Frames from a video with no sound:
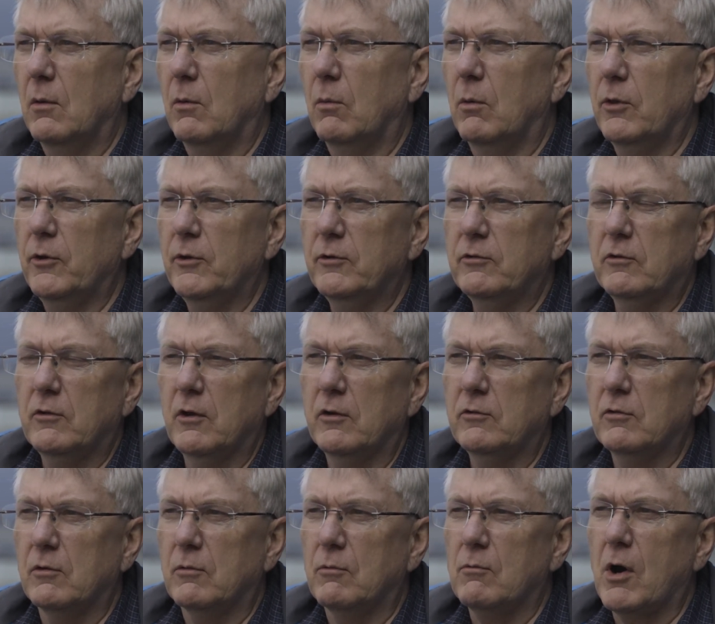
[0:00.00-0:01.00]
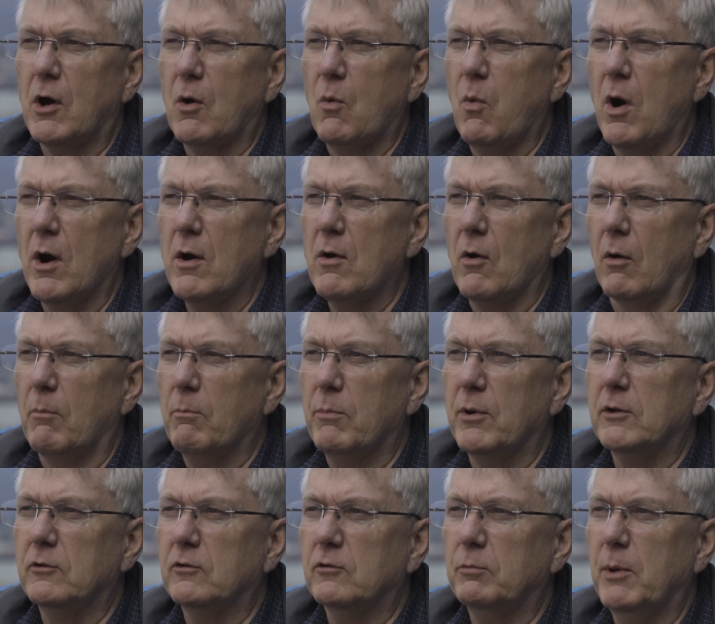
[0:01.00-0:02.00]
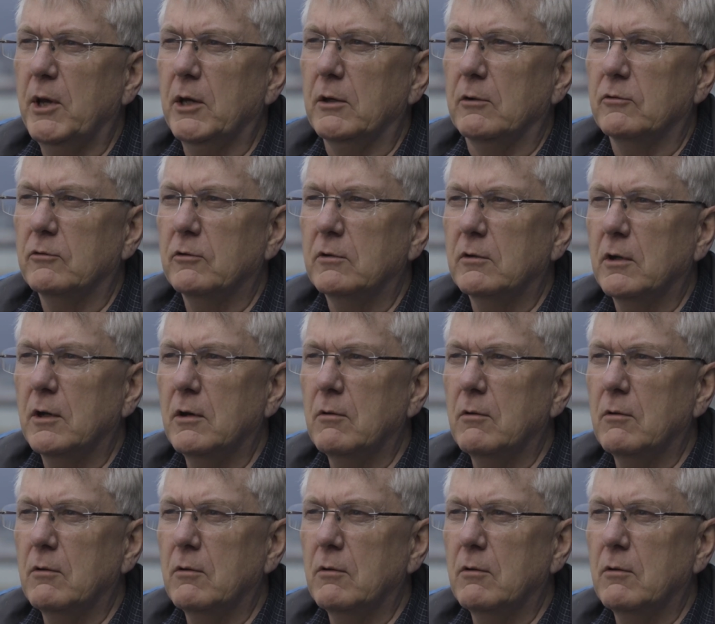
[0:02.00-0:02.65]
Well, this doesn't require a big space.